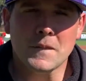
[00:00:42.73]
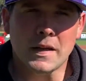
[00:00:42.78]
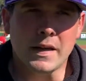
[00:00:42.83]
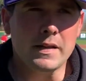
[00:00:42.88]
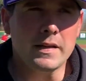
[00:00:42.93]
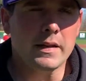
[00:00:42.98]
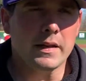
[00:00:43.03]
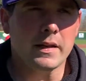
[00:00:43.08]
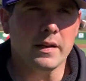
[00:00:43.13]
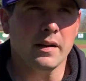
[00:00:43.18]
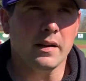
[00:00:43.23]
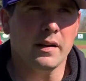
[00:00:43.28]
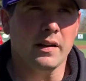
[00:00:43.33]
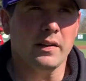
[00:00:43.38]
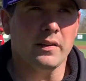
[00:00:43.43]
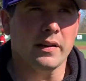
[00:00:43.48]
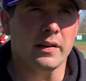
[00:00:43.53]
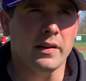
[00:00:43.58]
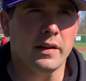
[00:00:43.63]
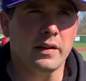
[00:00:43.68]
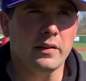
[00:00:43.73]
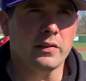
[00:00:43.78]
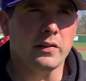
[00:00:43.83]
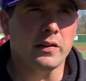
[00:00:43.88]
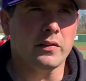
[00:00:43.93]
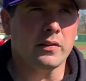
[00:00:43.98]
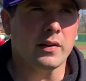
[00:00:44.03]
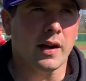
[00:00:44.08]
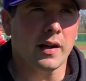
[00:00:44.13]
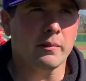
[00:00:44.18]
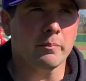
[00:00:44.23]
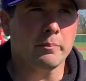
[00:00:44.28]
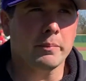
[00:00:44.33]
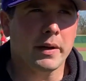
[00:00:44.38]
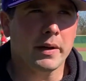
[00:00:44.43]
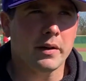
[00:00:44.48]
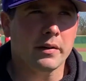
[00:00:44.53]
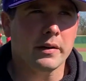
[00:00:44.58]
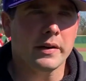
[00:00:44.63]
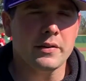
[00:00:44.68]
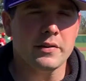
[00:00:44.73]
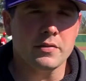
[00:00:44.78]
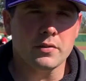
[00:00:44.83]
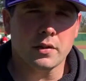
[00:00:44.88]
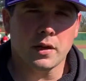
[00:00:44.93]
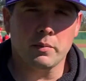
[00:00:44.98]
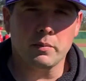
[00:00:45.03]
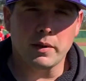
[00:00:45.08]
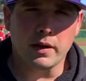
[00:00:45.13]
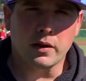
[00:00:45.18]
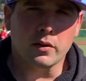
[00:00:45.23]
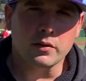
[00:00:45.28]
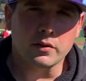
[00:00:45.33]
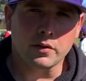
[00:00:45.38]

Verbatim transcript: He did, he, and he's he's gotten better each time out.